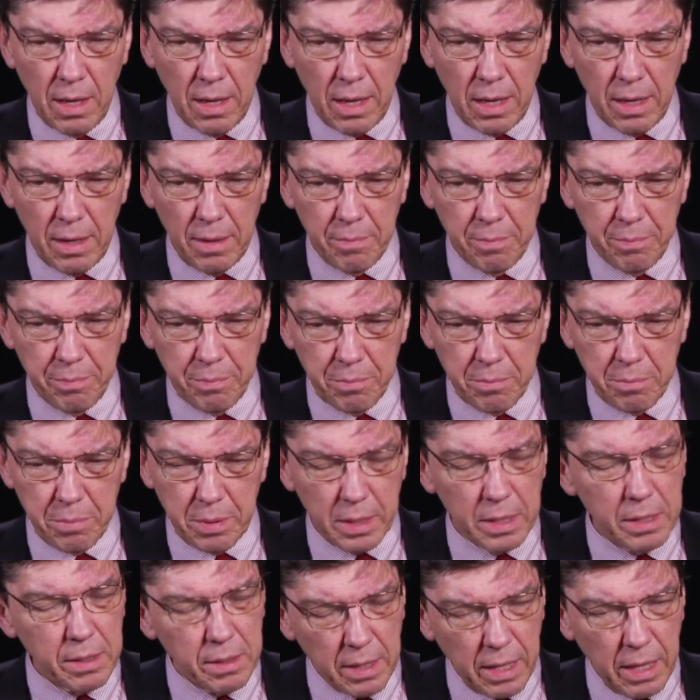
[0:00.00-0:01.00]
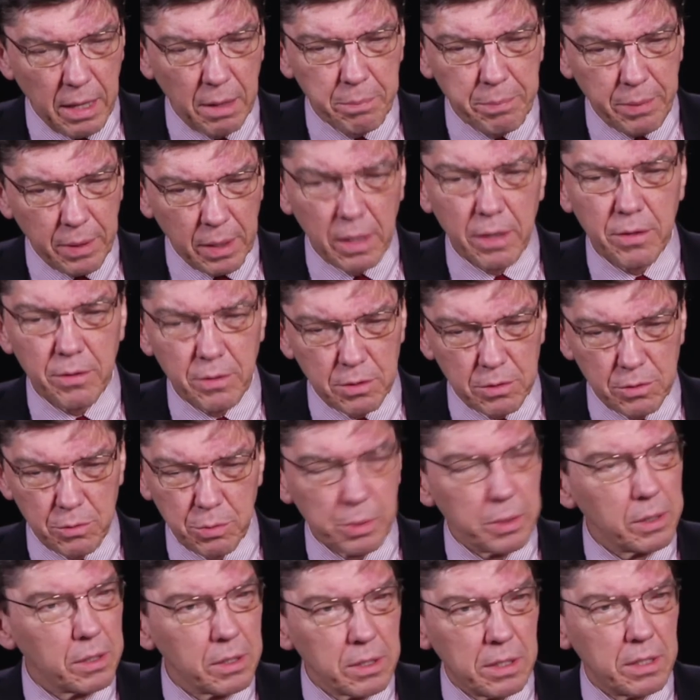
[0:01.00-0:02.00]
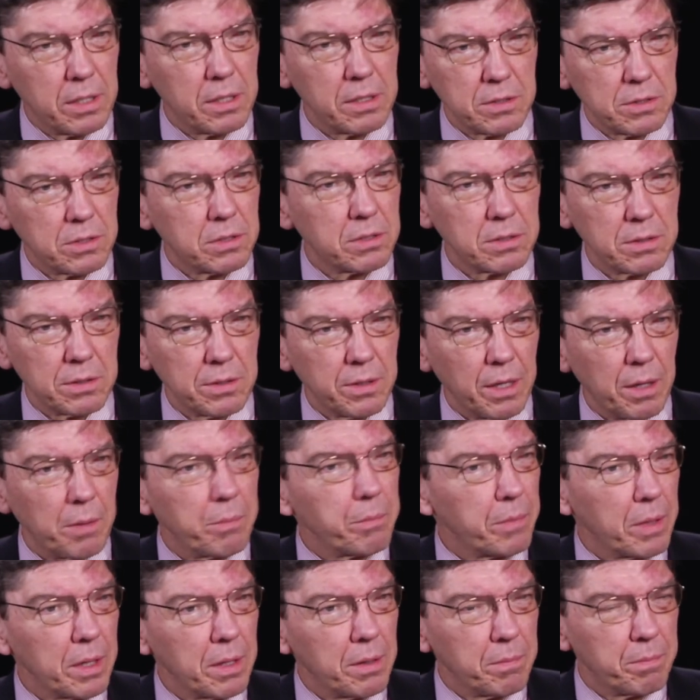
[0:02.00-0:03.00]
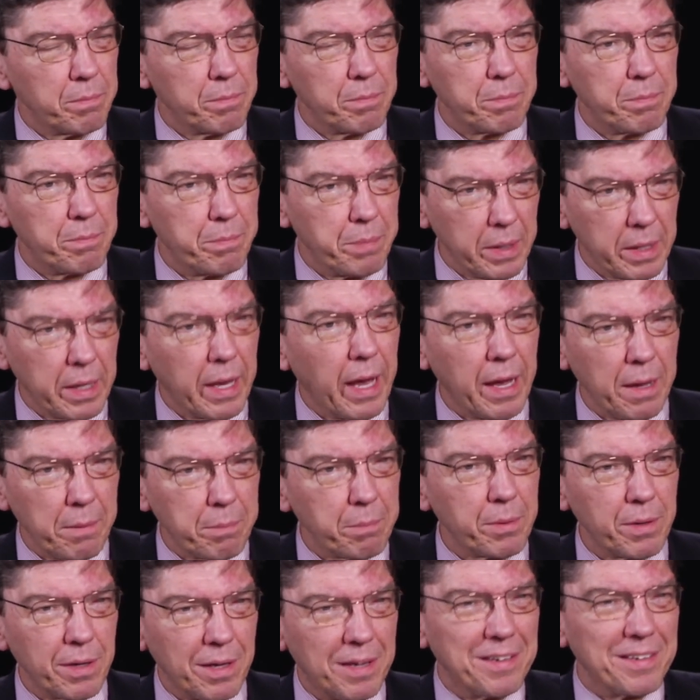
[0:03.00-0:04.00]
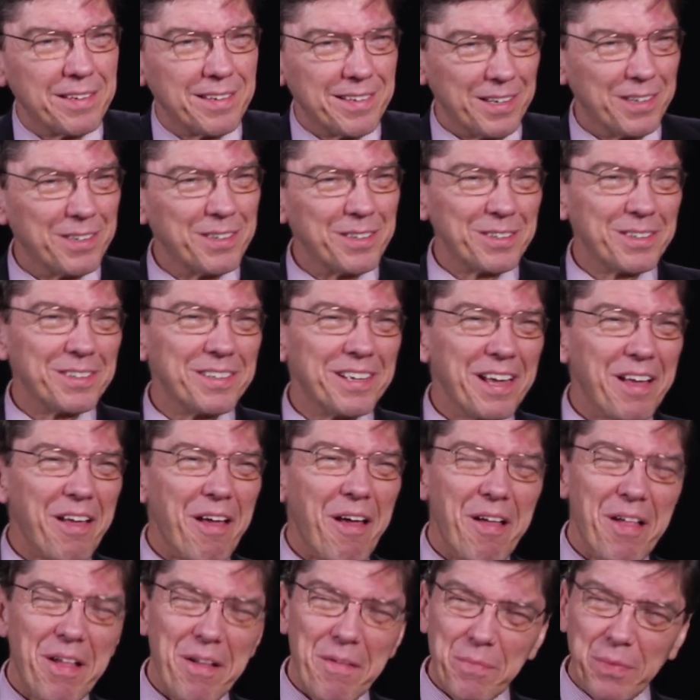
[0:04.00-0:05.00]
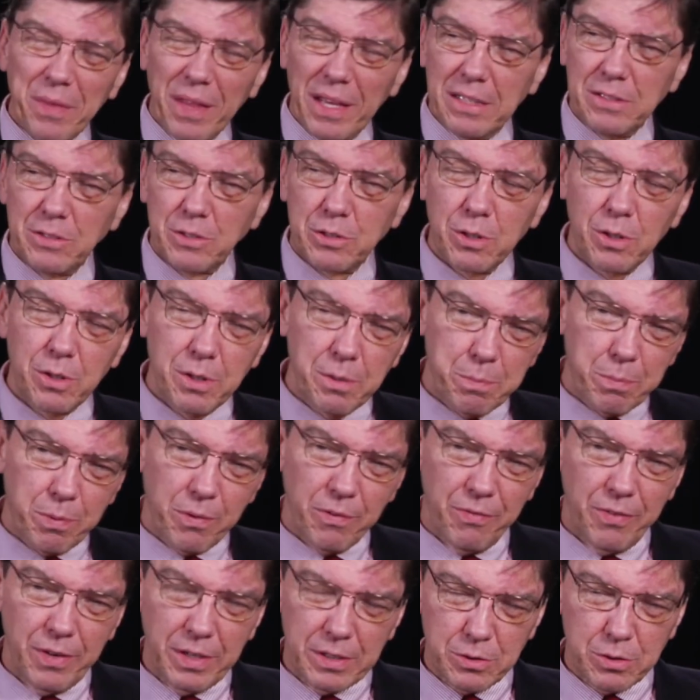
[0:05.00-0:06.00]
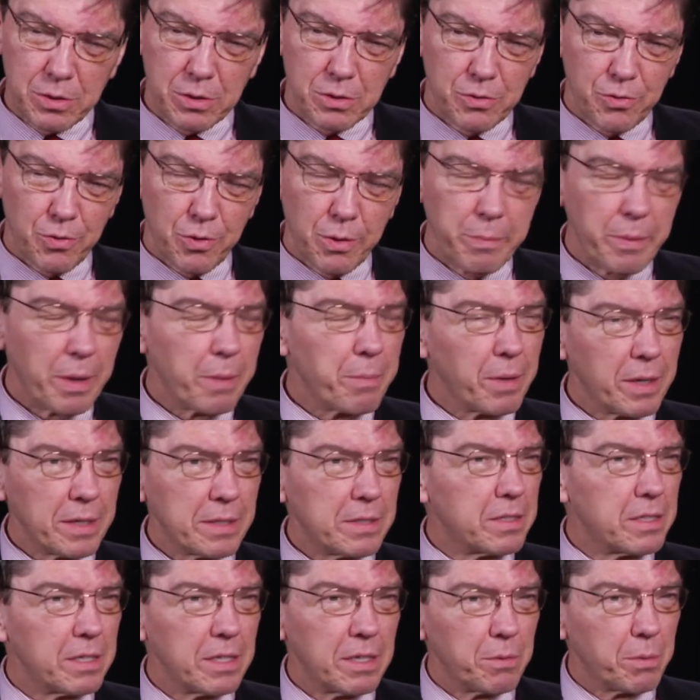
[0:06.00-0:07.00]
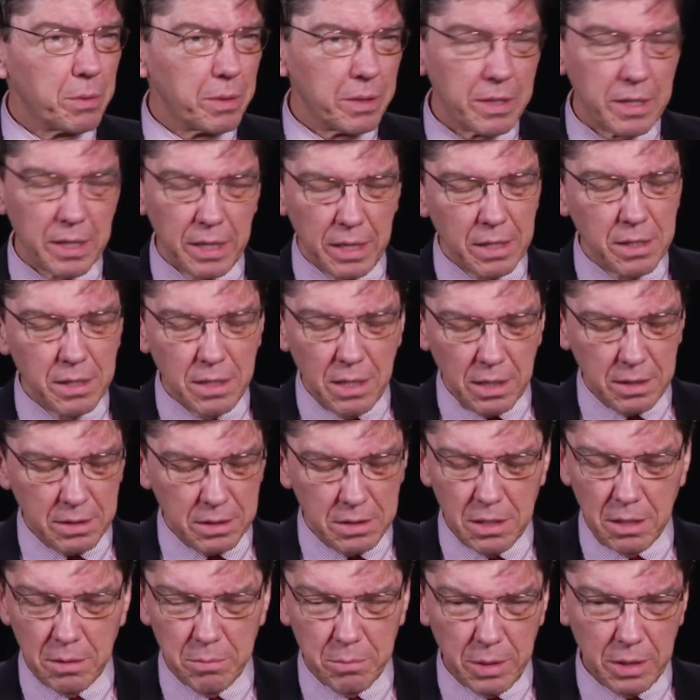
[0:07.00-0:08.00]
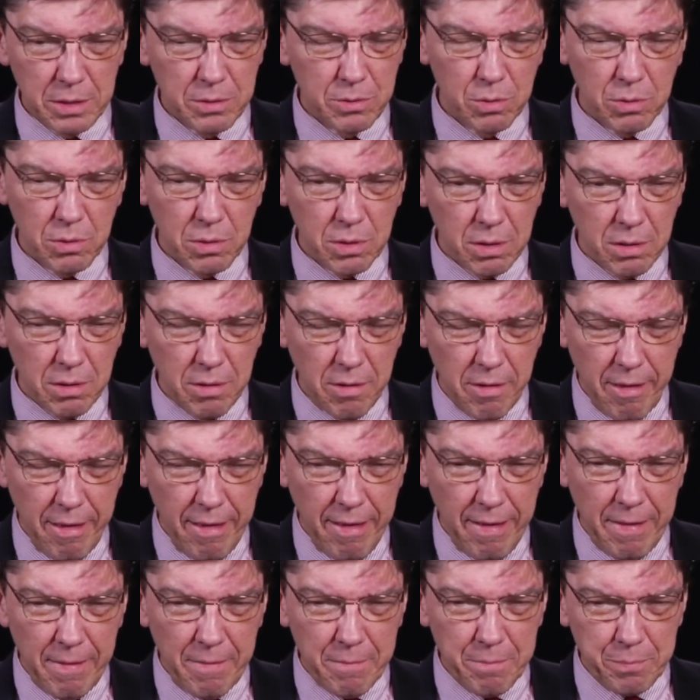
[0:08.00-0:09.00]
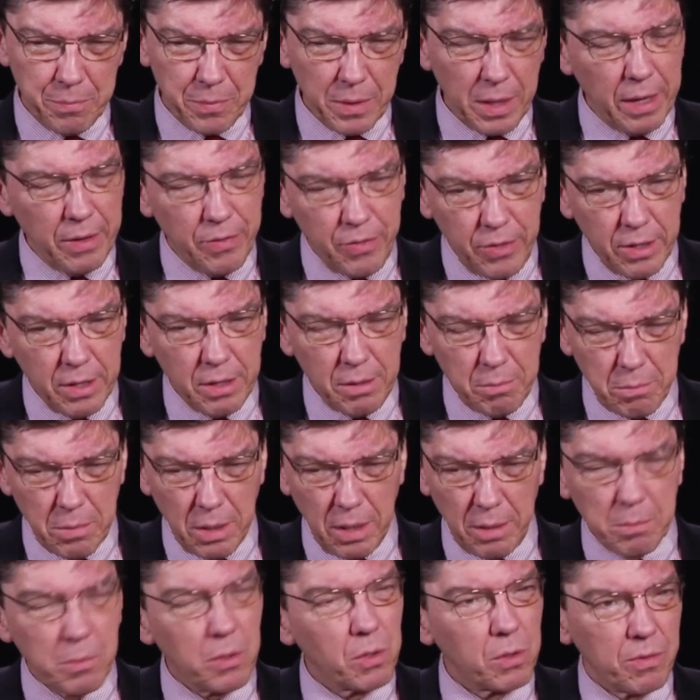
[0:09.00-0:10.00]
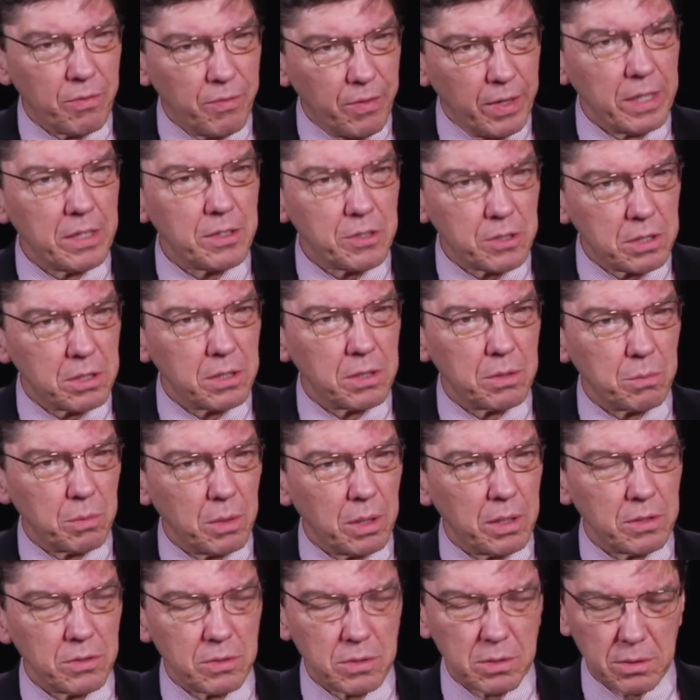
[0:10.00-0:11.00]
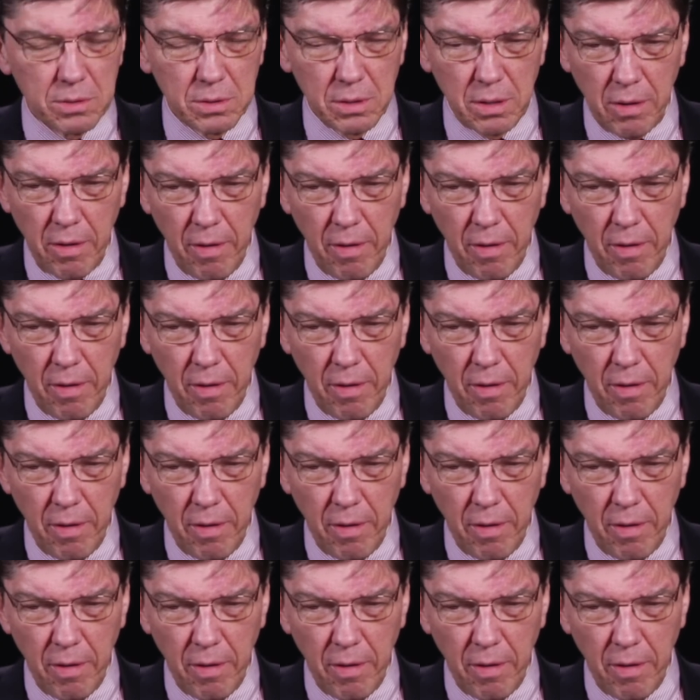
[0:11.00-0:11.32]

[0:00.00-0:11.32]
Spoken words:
But helping others really does help me be happy, And so the professors from MIT, when they knocked on my door, I think my motivation was,